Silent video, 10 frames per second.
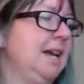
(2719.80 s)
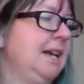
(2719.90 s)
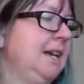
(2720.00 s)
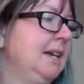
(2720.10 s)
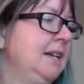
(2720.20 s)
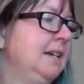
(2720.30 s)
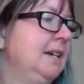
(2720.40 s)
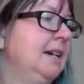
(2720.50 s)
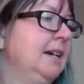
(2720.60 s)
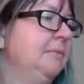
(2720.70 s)

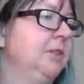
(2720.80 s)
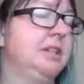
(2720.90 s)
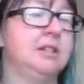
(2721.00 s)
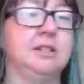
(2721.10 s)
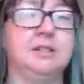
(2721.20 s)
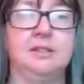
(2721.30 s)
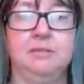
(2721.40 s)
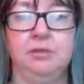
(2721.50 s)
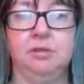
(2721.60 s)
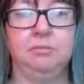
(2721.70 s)
And he's got
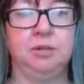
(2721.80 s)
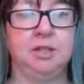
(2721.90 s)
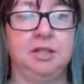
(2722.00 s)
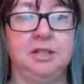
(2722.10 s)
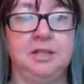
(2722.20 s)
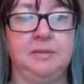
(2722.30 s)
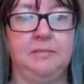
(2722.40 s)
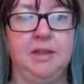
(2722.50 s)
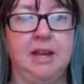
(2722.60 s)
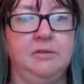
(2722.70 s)
several
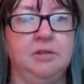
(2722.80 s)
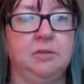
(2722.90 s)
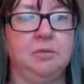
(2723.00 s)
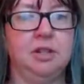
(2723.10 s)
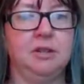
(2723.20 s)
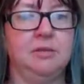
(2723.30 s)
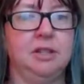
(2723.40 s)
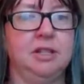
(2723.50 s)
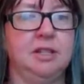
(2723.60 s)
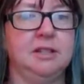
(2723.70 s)
books after we're done
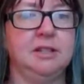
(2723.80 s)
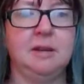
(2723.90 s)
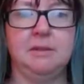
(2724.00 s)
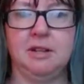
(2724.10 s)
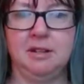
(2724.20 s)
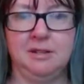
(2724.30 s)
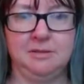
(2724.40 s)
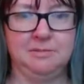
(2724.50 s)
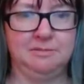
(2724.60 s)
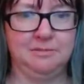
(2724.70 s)
with this. I'm not
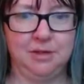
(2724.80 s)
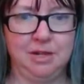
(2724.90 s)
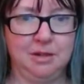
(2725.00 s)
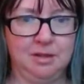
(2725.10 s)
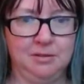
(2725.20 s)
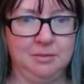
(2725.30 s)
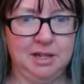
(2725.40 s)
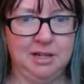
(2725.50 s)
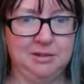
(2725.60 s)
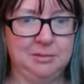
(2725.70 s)
gonna read all of them
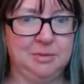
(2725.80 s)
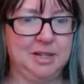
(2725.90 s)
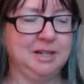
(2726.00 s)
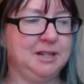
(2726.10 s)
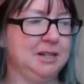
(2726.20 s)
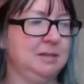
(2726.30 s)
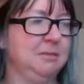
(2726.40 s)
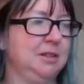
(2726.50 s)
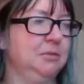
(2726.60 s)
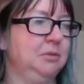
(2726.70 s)
to you, but I think
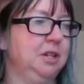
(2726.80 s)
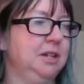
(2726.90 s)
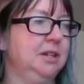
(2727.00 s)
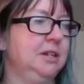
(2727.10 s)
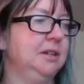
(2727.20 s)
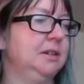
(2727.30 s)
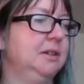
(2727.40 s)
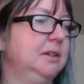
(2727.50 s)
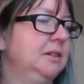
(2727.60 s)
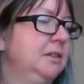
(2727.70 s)
I'm gonna read
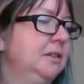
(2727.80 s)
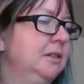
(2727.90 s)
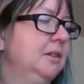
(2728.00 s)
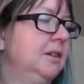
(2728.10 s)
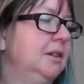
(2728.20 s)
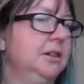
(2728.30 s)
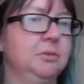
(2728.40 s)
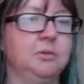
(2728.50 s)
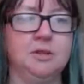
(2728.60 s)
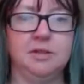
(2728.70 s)

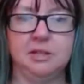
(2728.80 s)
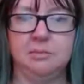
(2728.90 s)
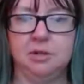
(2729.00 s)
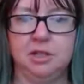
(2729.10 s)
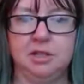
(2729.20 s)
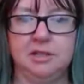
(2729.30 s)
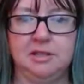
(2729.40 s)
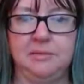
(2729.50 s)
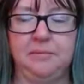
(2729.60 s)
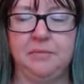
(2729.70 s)
another one of his
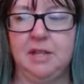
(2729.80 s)
books